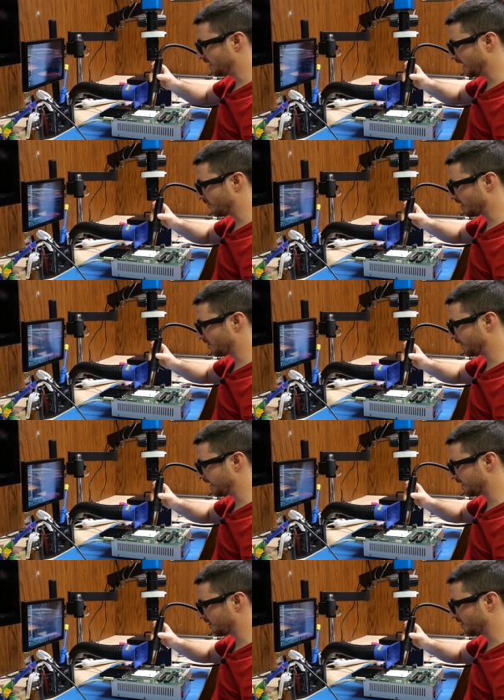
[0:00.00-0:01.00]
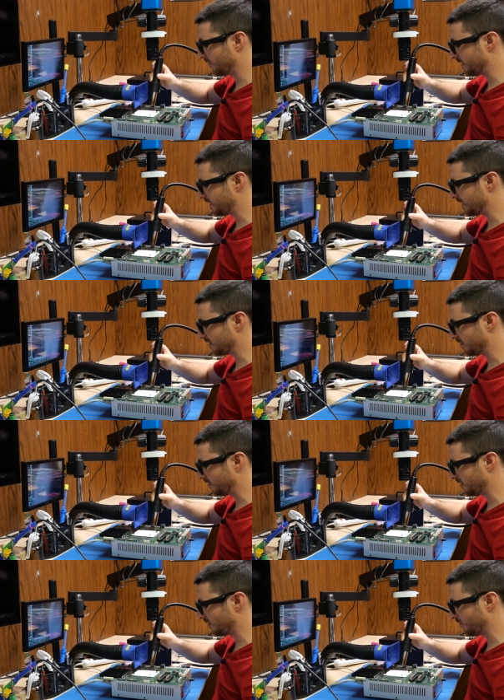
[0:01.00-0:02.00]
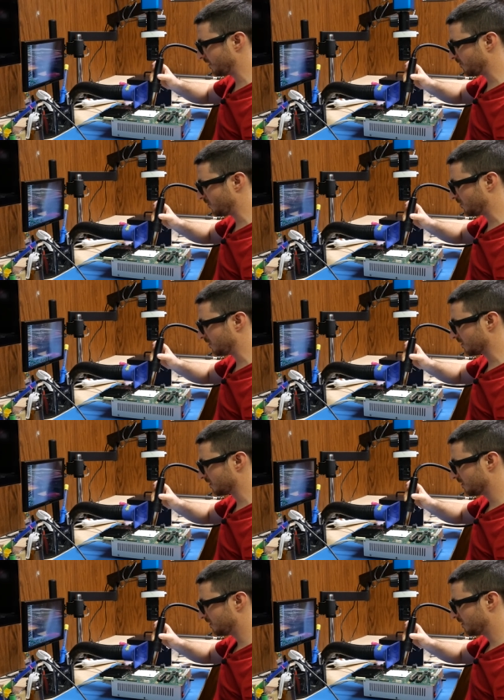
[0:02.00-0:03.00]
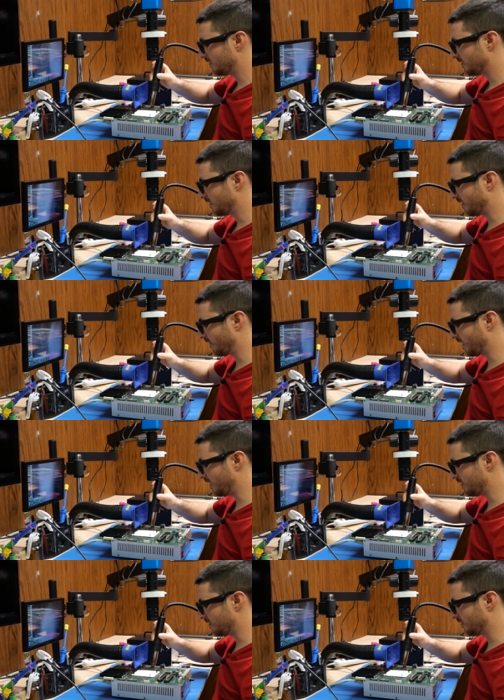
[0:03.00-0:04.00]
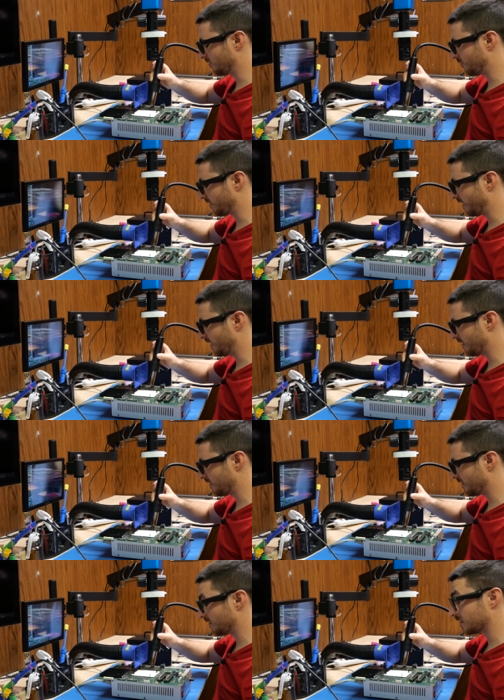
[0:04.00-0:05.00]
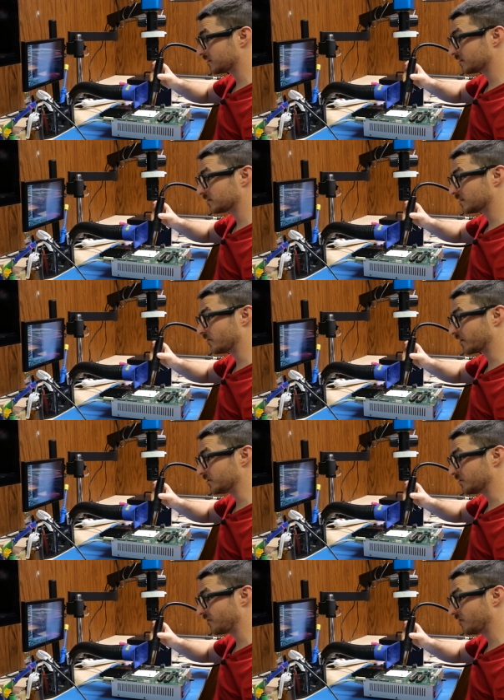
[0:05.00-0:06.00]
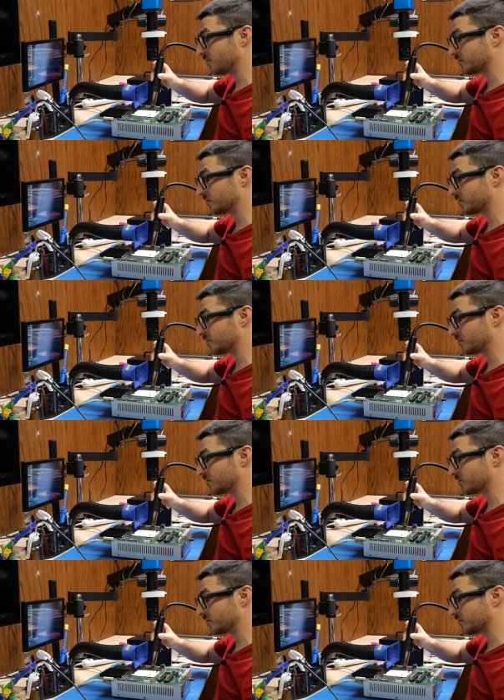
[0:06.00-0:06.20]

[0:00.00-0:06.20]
The ground pad always takes a little bit more of heat, a little more heat. So we're gonna do a few